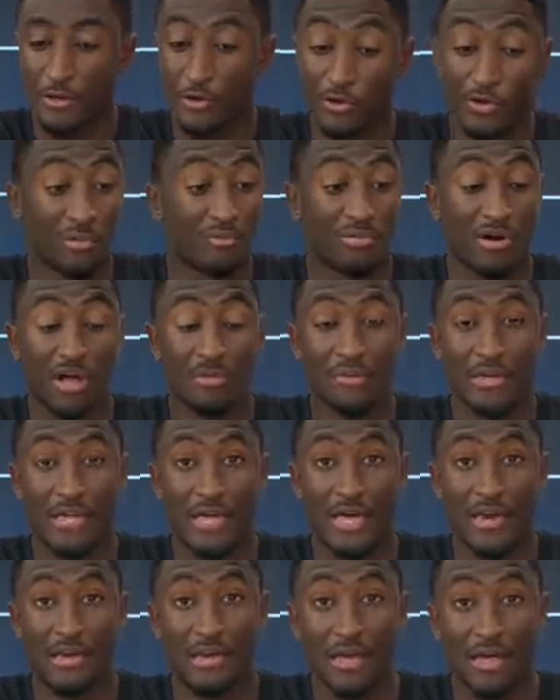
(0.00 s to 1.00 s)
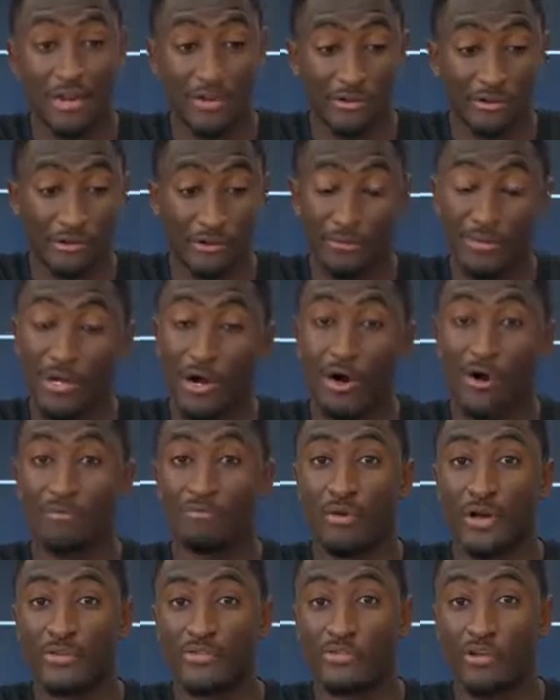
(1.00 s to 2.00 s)
you can probably get it, and you'd be
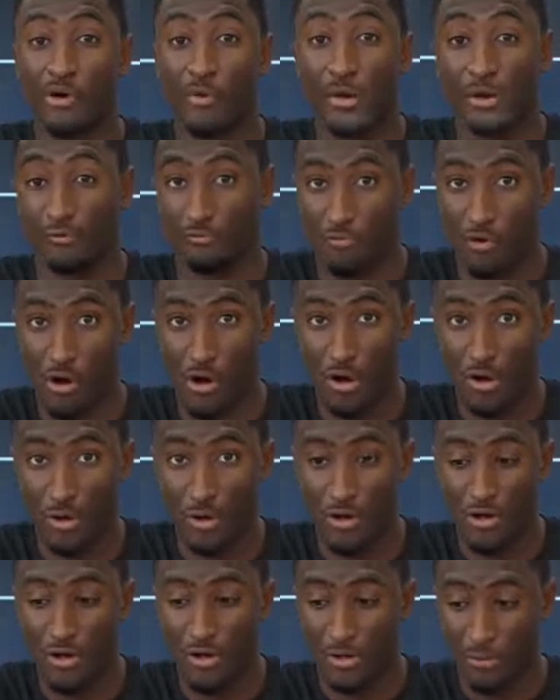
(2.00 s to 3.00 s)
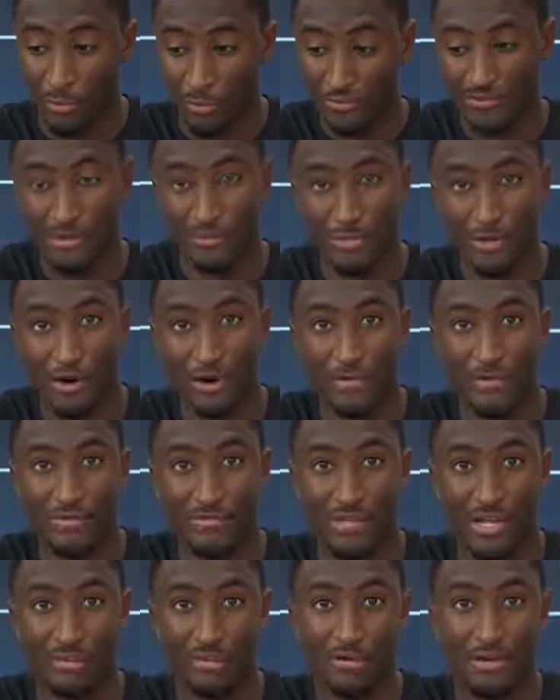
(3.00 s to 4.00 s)
hard-pressed going wrong with something on
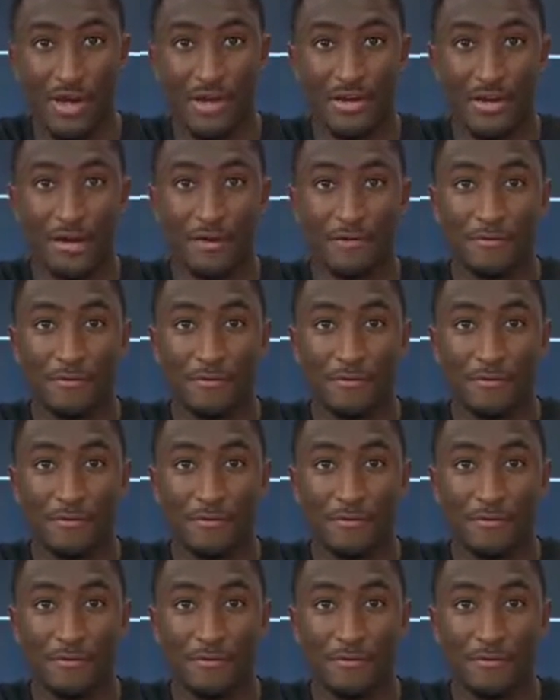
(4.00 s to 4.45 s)
this table right now.